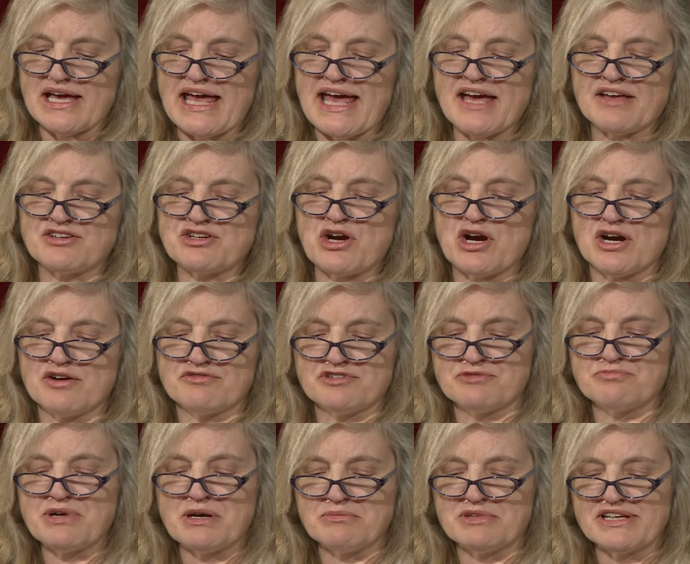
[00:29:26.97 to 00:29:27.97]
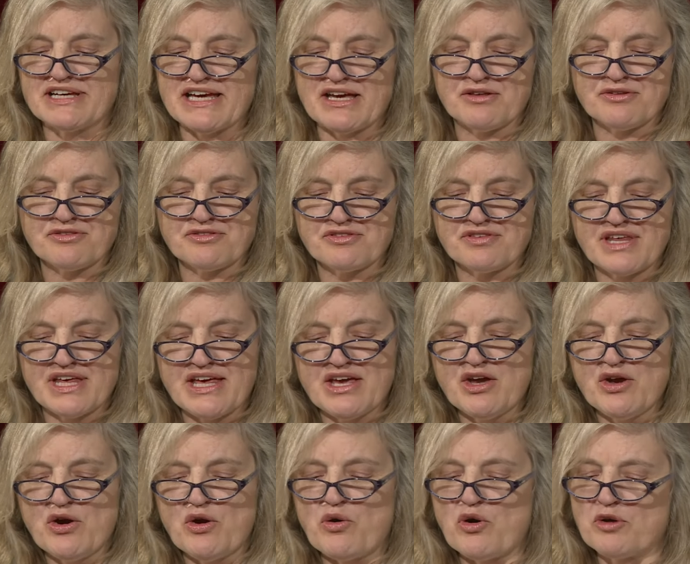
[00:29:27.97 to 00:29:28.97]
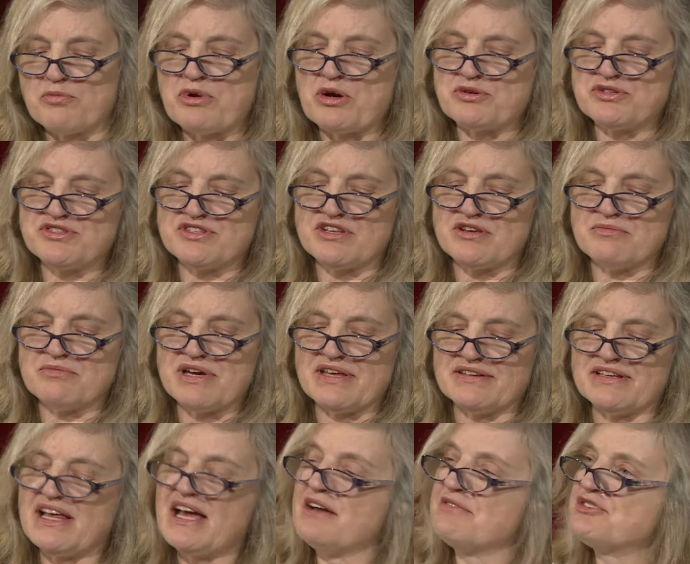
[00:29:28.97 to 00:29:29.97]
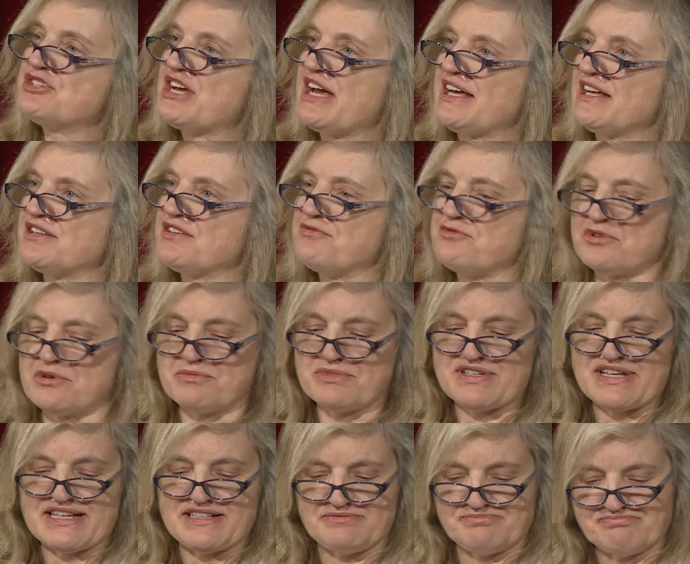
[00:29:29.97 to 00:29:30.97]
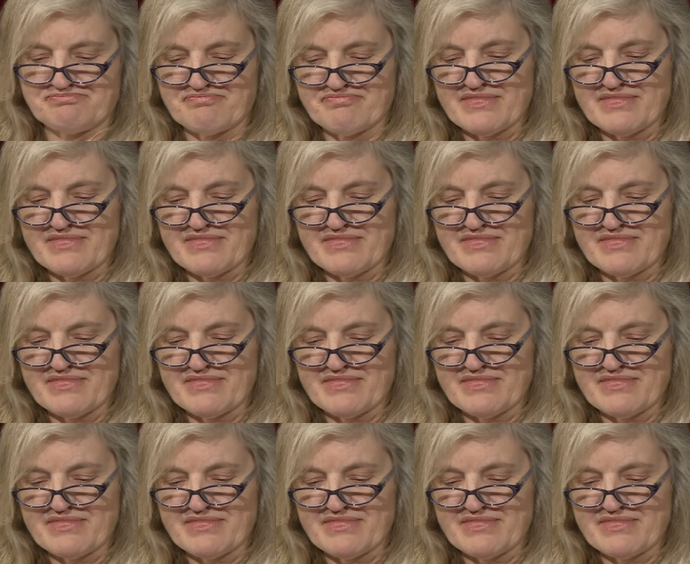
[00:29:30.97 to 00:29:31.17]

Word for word: at Harvard Public Health, or post them on the live chat at the forum site.